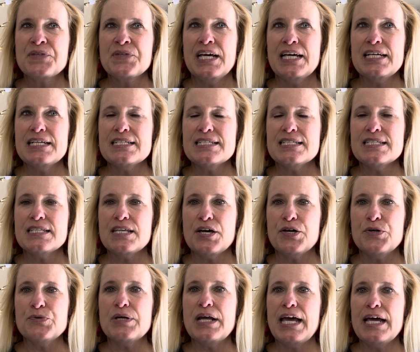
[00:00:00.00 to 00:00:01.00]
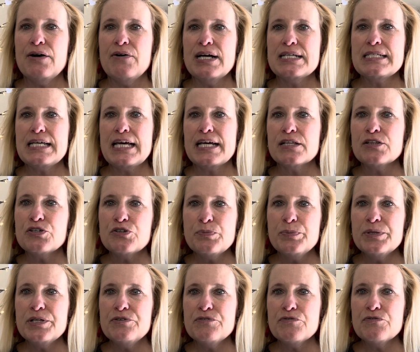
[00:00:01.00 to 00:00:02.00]
And so now I take a little
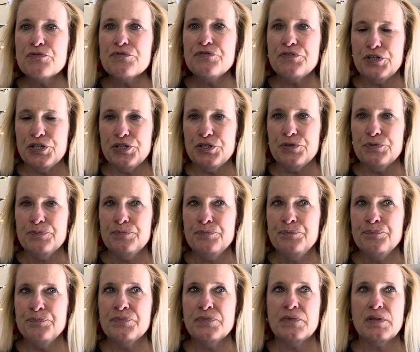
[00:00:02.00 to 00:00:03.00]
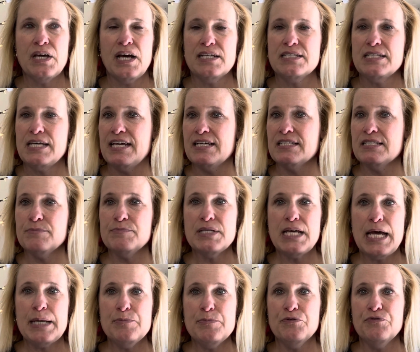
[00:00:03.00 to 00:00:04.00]
bit of her food. I take some
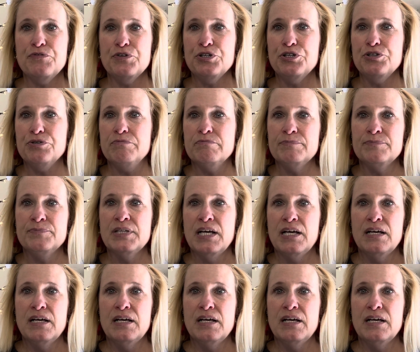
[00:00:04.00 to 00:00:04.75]
table food.